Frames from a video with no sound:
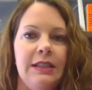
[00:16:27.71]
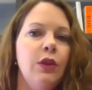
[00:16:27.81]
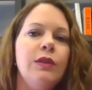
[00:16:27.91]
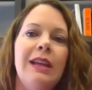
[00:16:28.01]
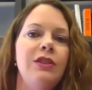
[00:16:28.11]
And
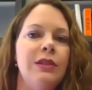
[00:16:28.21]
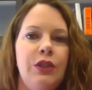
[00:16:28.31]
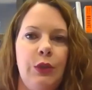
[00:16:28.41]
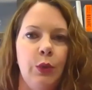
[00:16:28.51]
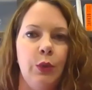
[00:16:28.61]
that's
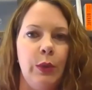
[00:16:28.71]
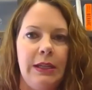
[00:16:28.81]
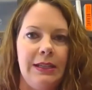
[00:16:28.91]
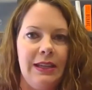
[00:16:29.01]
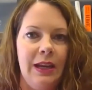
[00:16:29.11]
just 2 quick
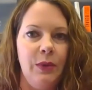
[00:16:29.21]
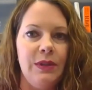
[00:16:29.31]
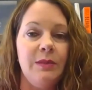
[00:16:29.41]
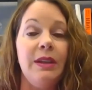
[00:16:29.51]
examples.